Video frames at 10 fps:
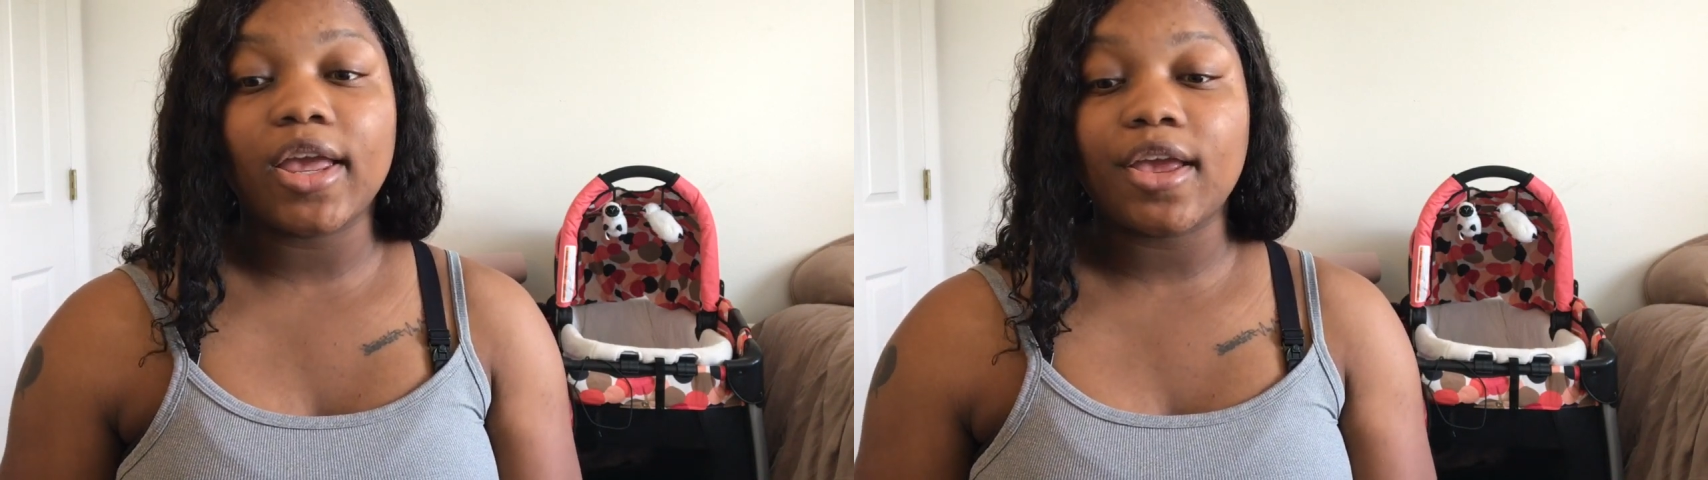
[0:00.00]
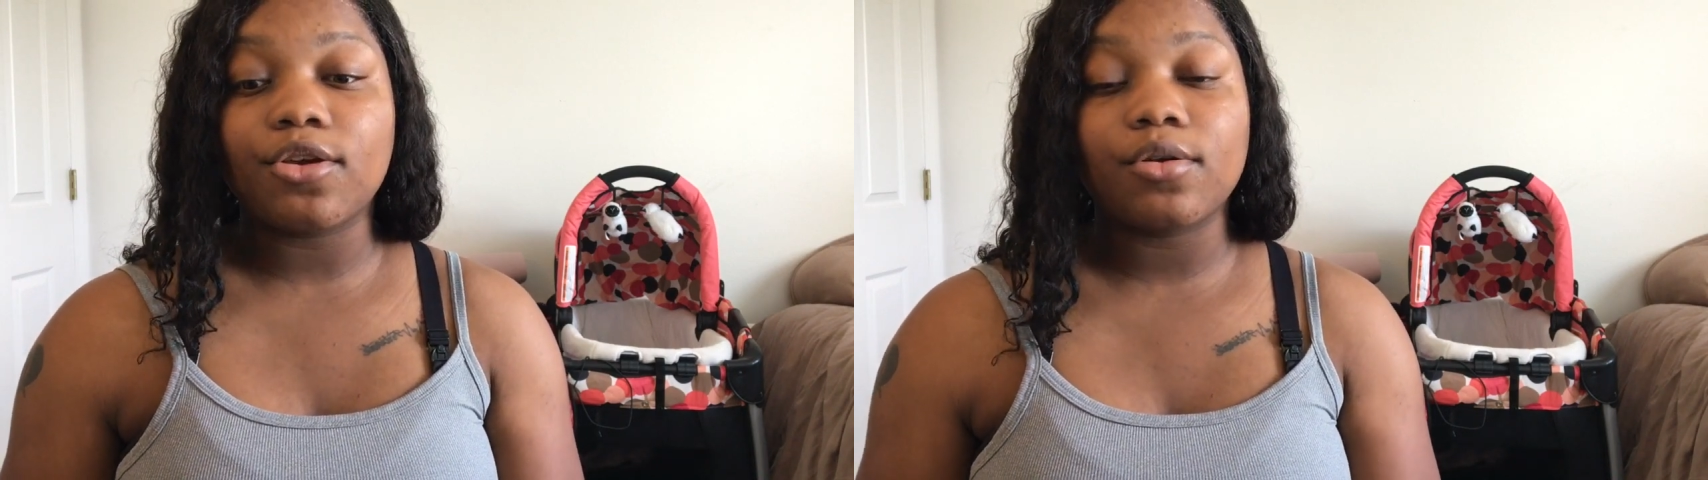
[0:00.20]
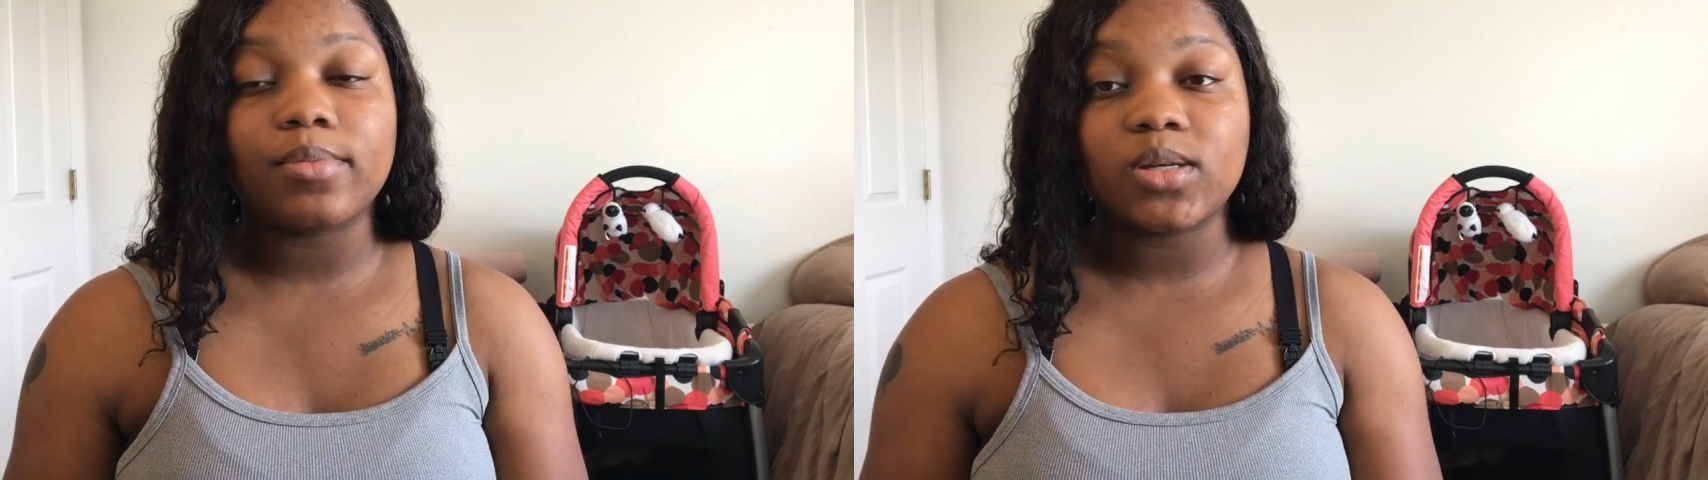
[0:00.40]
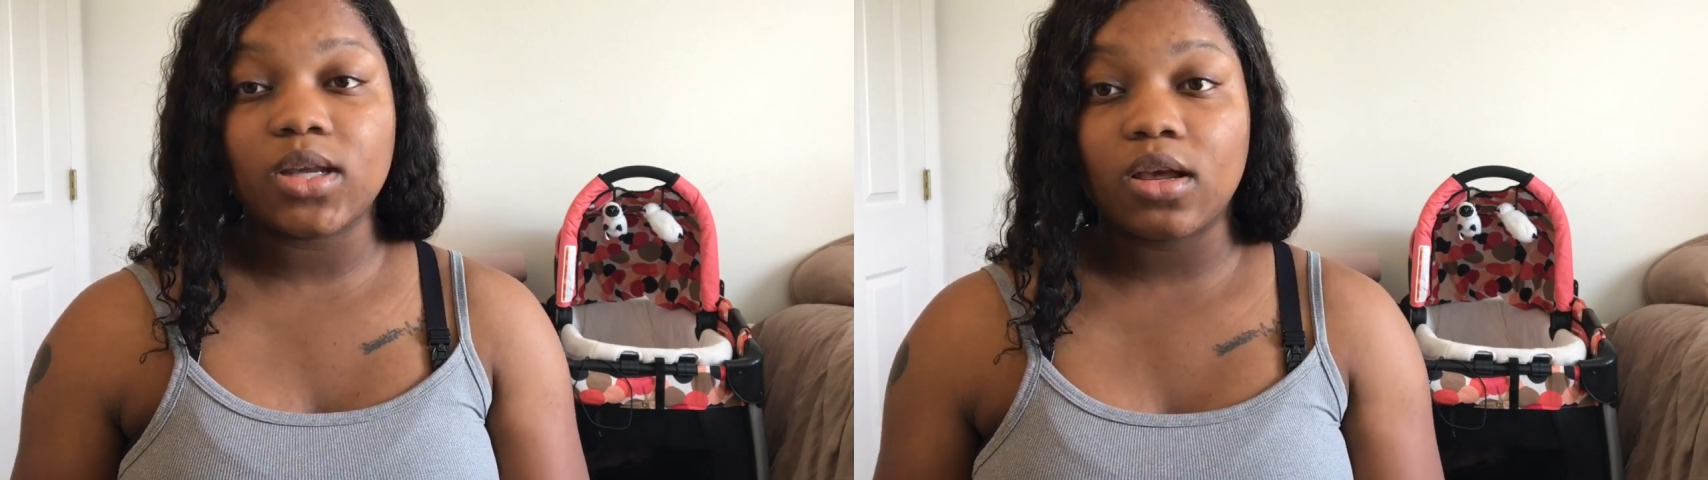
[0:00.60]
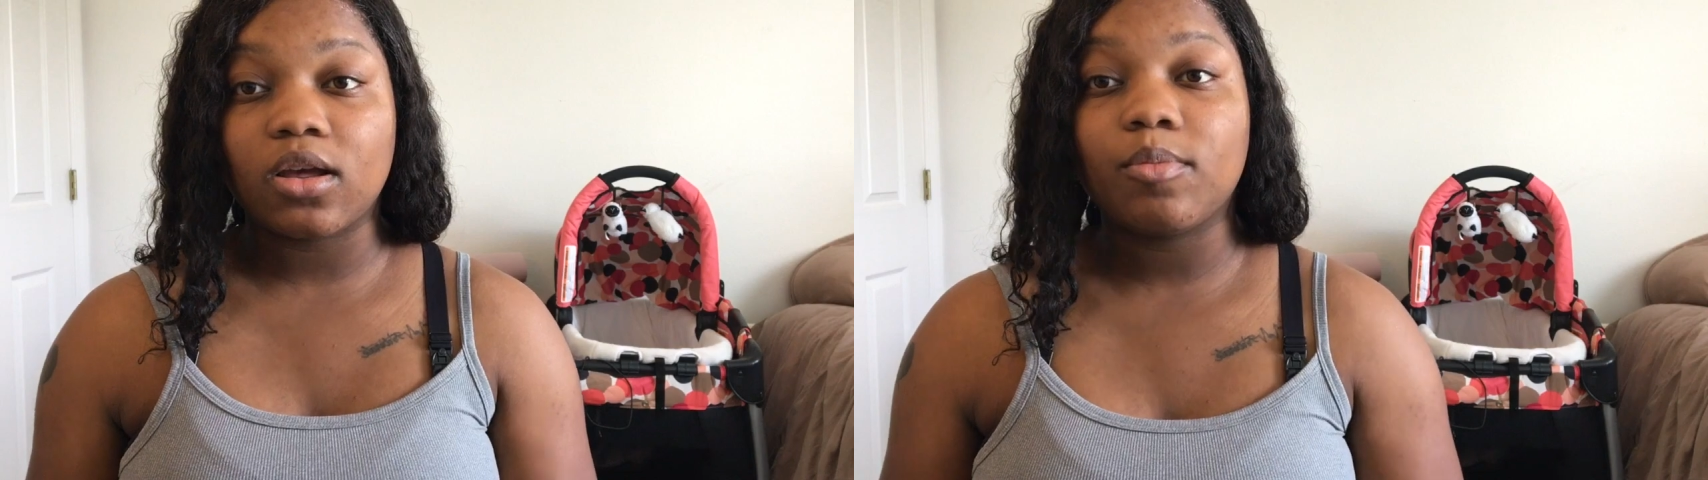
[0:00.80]
and you're going to be
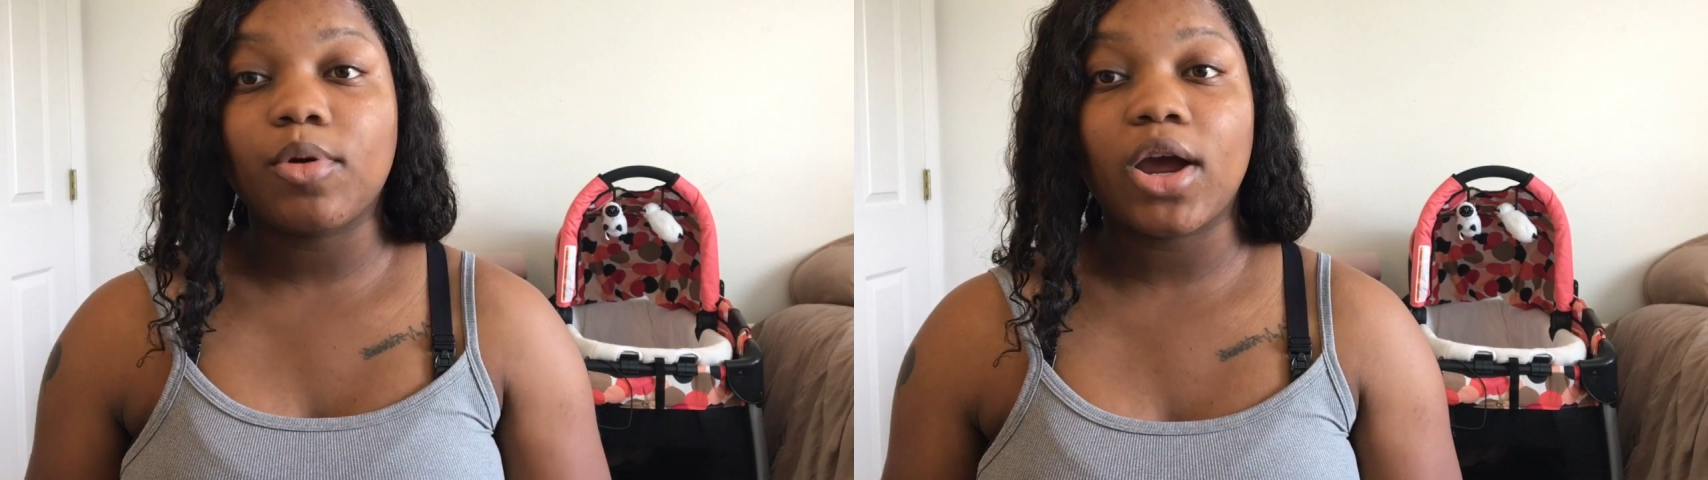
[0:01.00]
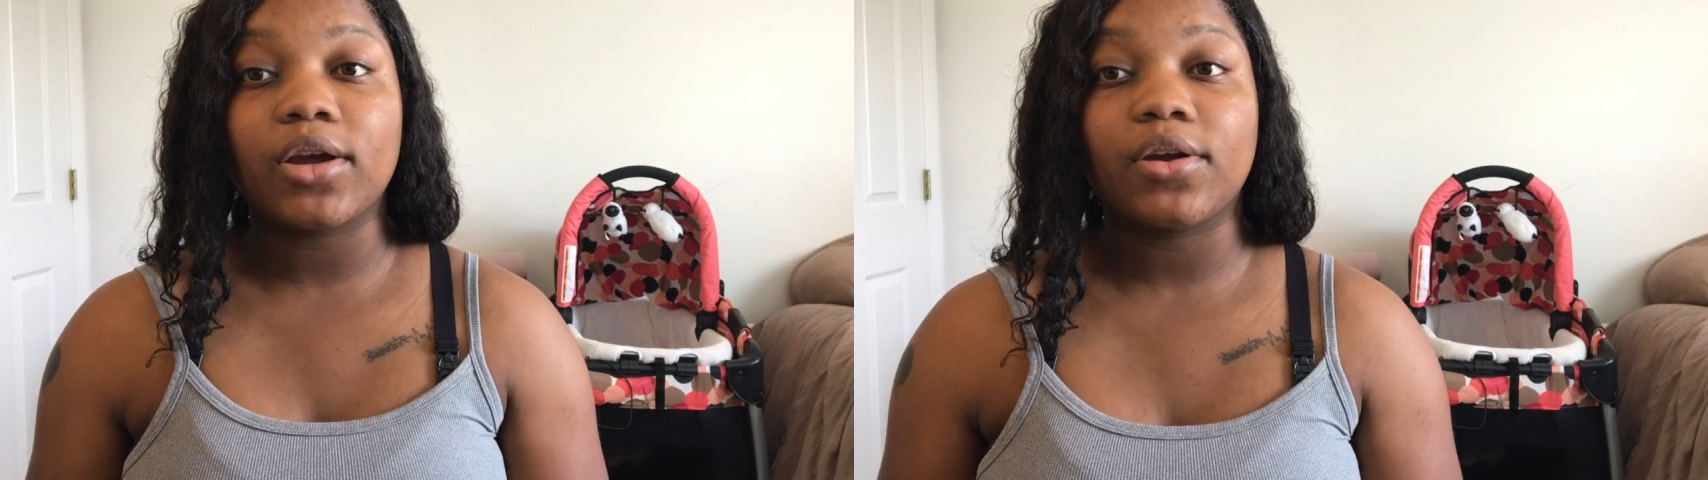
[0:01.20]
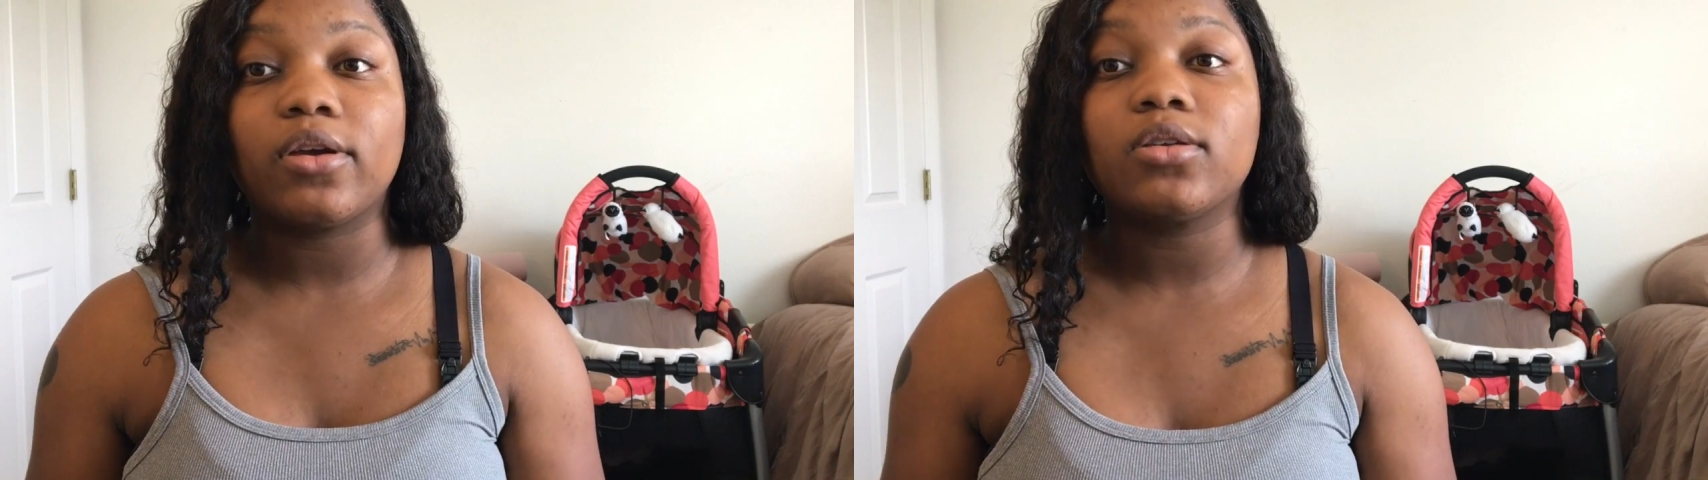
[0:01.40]
seeing good progress.